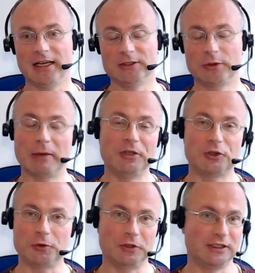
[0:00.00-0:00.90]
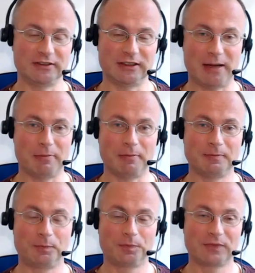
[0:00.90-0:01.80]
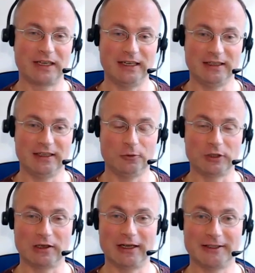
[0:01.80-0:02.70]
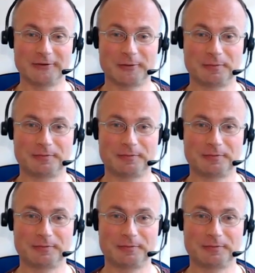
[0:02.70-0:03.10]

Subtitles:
You can be sure it doesn't happen in real life.